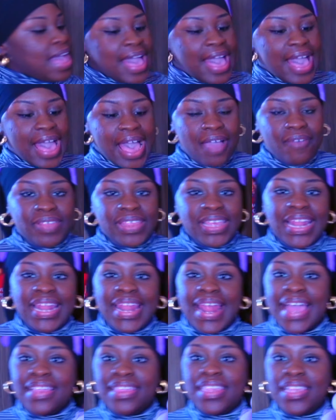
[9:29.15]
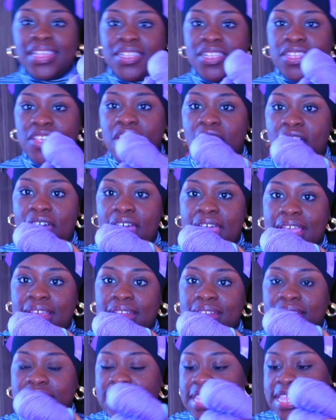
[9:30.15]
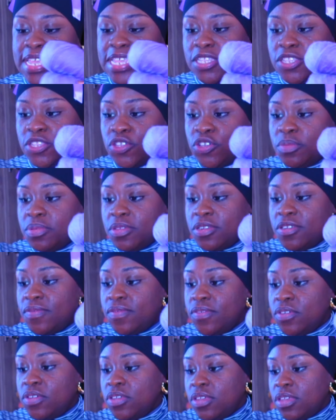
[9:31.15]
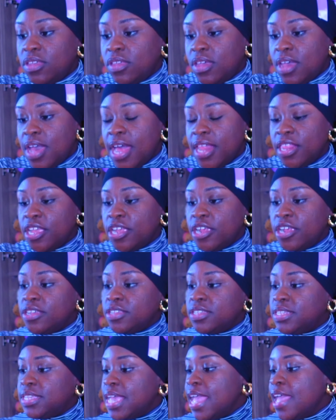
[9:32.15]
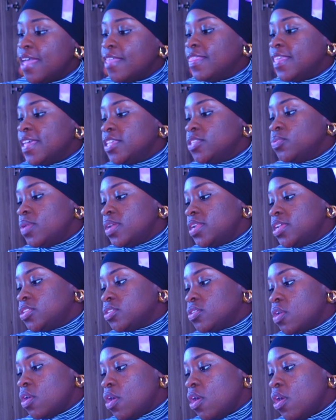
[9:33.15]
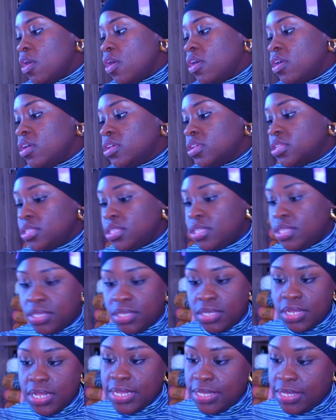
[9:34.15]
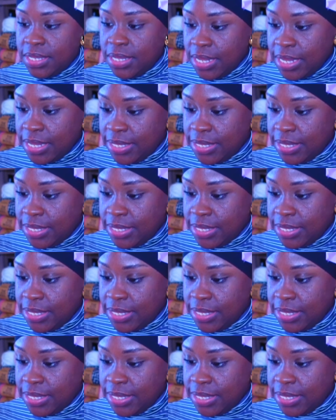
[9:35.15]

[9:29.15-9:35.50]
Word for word: I really like this yarn. These two beautiful colors. This one is called, let's see.